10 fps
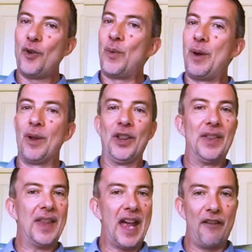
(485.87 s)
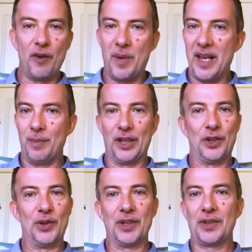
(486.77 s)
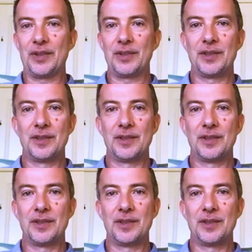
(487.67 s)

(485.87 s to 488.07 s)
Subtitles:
we will never be able to do it.